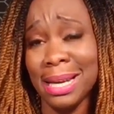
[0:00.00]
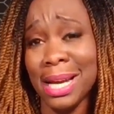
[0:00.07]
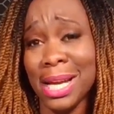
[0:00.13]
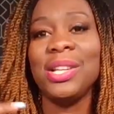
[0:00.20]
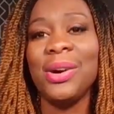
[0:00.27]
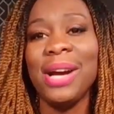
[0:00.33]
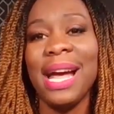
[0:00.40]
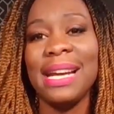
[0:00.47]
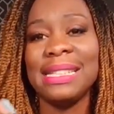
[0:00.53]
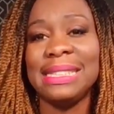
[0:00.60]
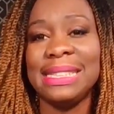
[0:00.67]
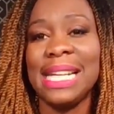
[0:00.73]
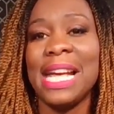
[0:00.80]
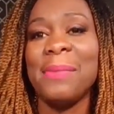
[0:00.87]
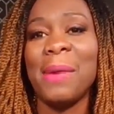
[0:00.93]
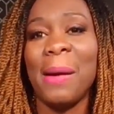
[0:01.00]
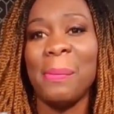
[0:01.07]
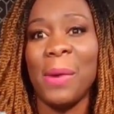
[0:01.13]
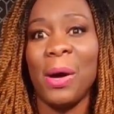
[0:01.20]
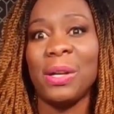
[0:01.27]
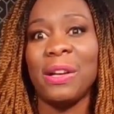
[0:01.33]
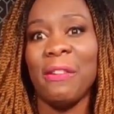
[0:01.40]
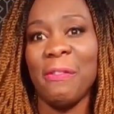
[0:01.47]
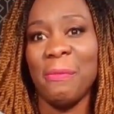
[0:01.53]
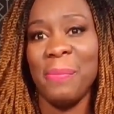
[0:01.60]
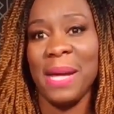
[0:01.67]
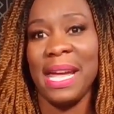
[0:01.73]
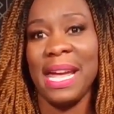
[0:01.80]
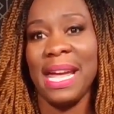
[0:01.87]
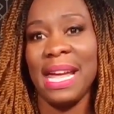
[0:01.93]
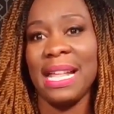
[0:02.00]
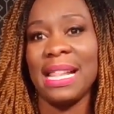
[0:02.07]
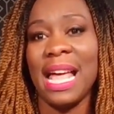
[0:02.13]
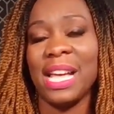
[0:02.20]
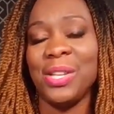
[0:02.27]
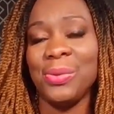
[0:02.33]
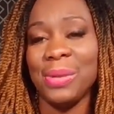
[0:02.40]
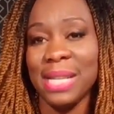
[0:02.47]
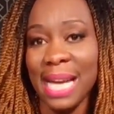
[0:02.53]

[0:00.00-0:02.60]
you don't get the same amount of pay like you